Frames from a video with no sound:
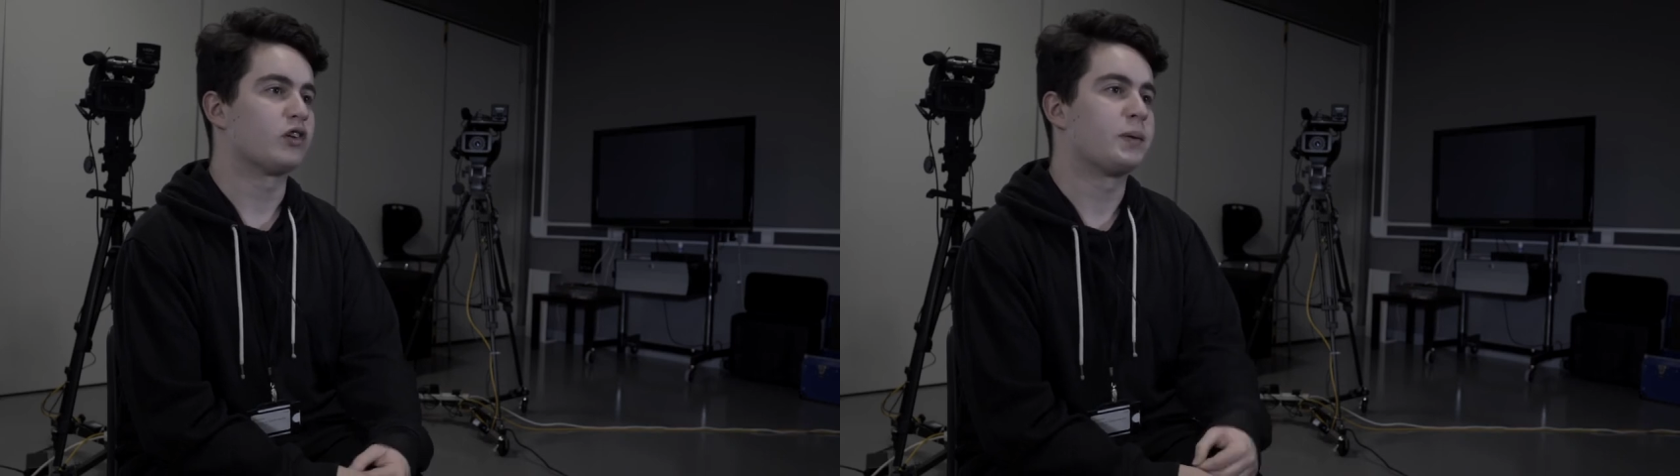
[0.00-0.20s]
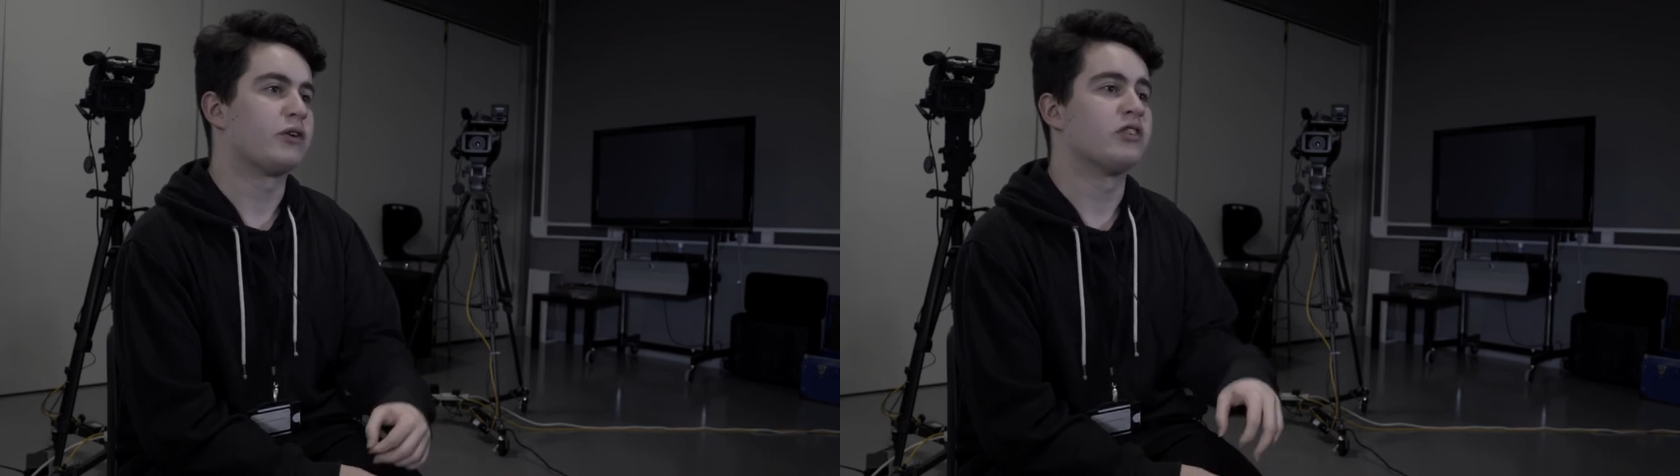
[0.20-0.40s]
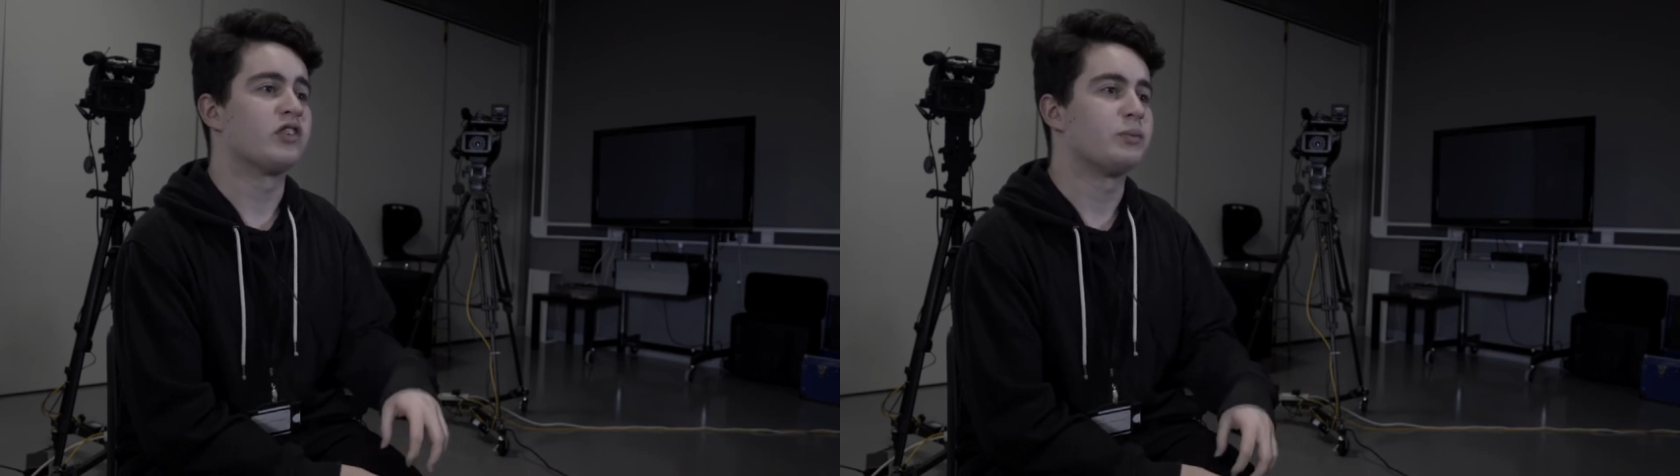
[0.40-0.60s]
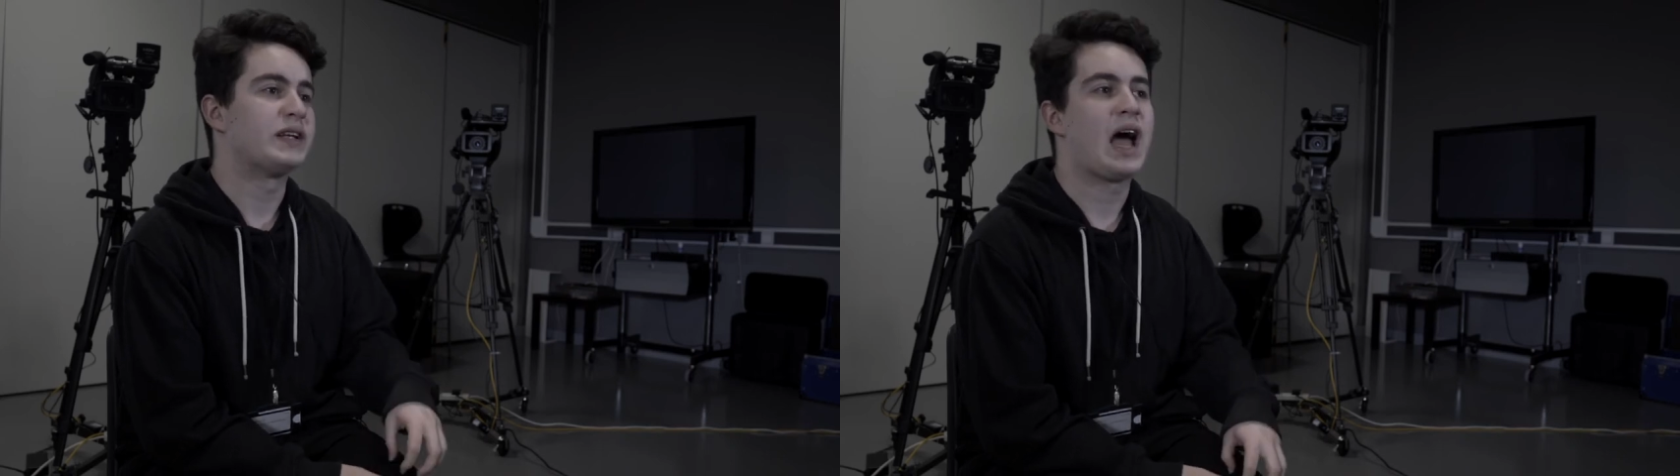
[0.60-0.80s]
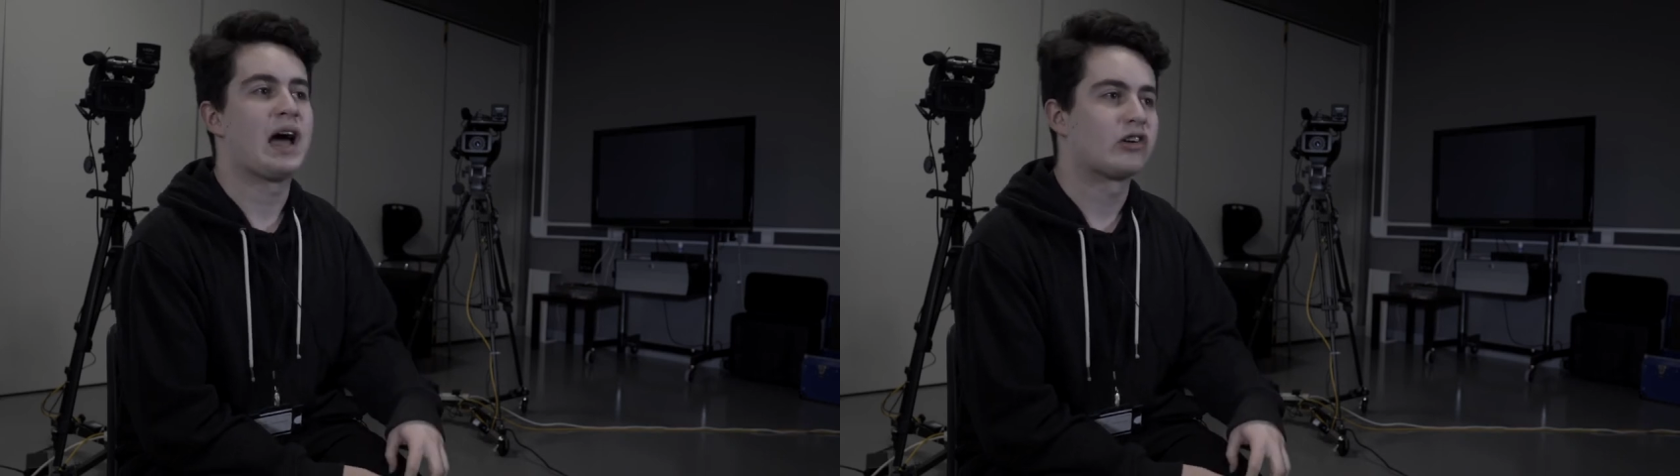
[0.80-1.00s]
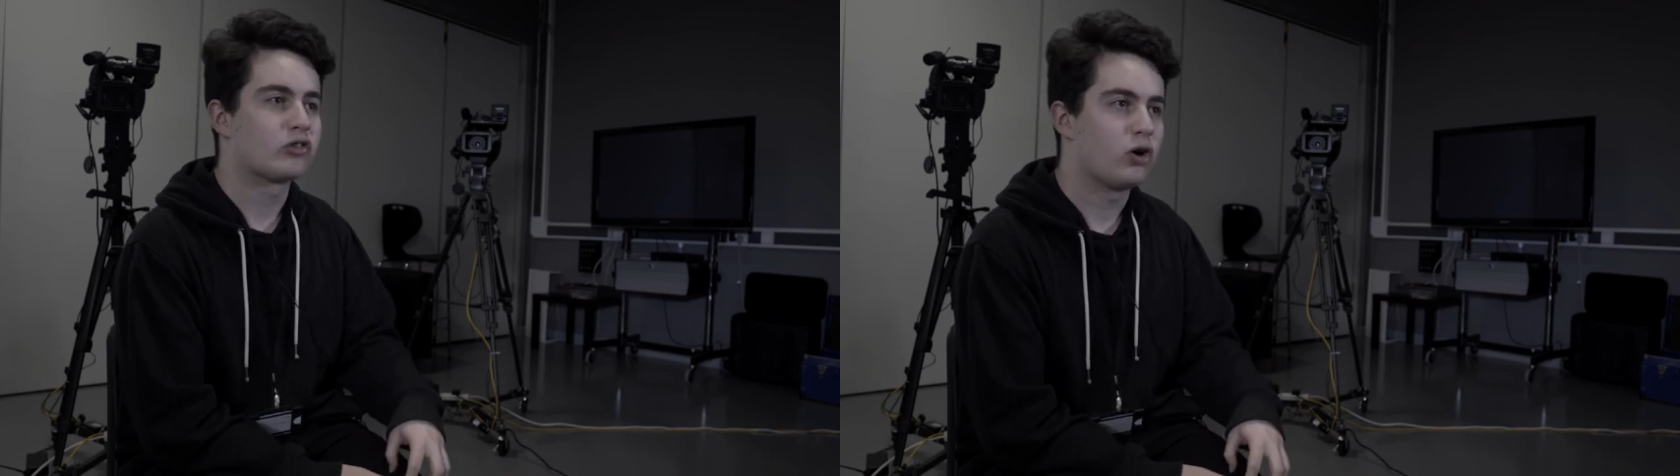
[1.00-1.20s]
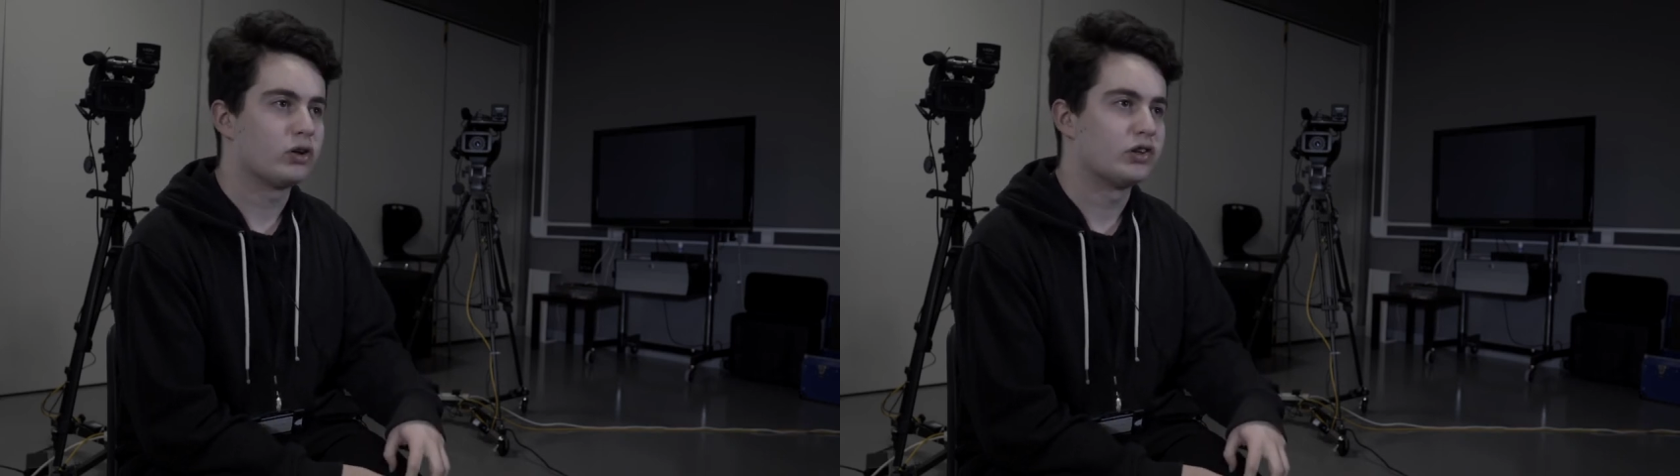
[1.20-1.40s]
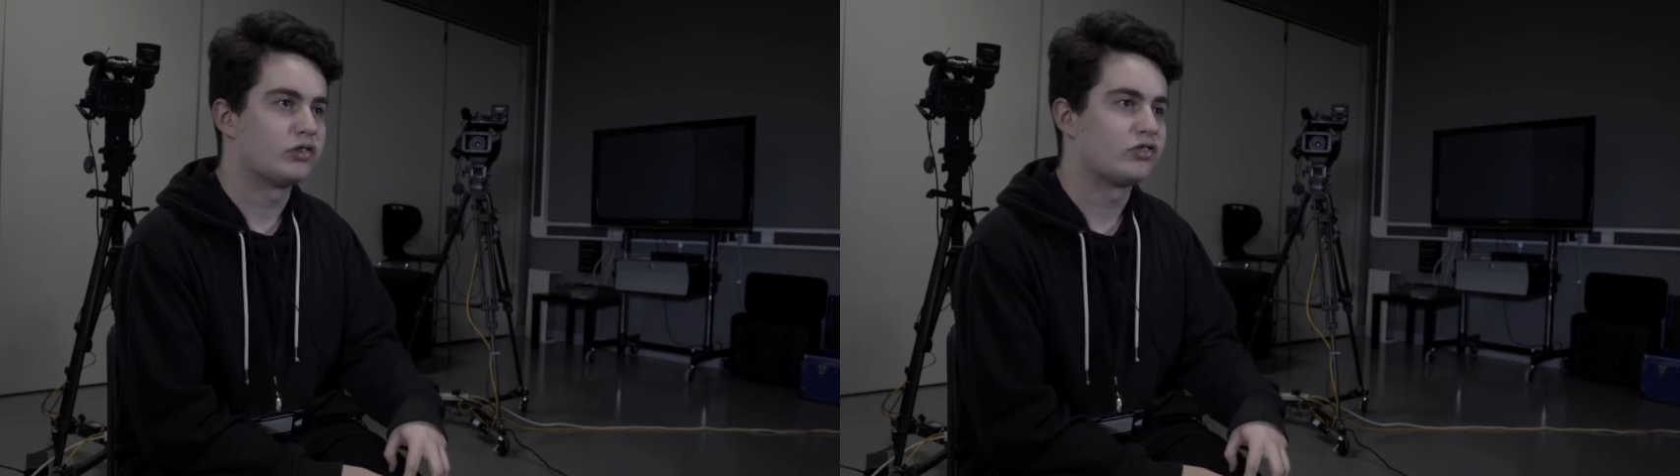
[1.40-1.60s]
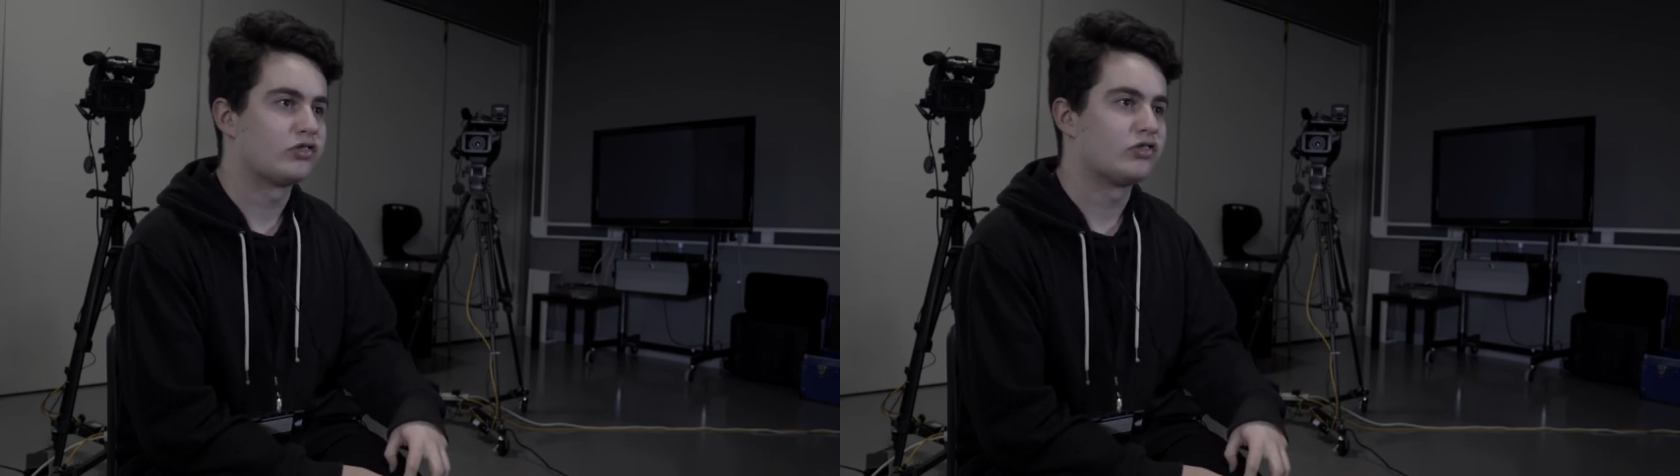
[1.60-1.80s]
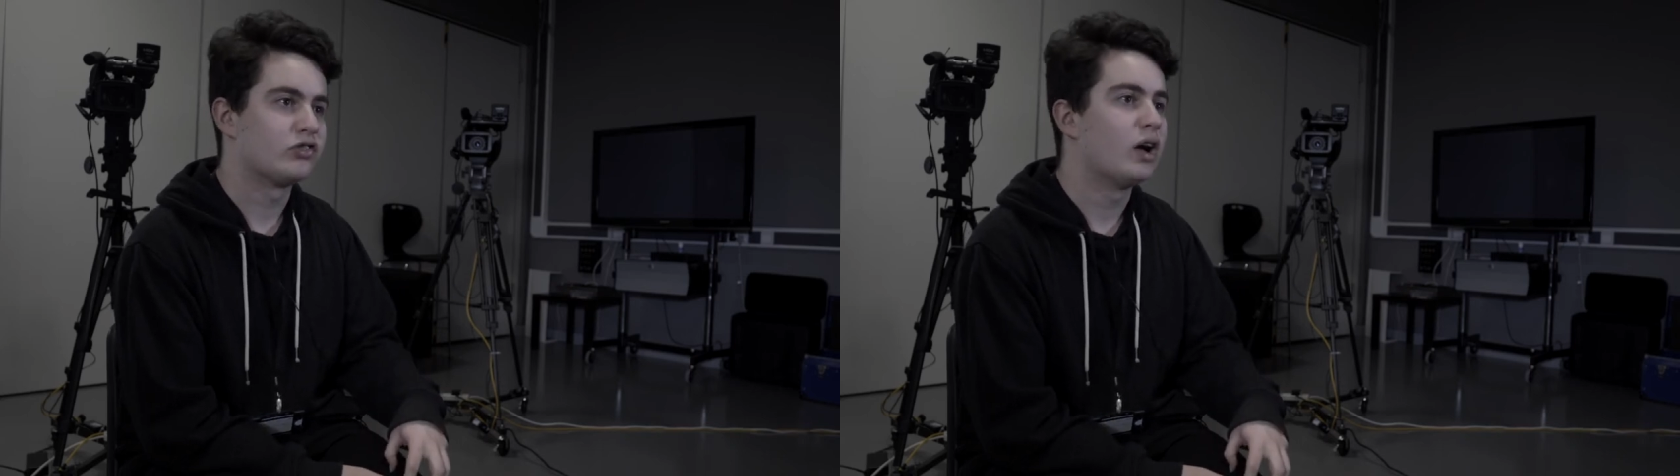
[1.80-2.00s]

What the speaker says: experience as we can at college.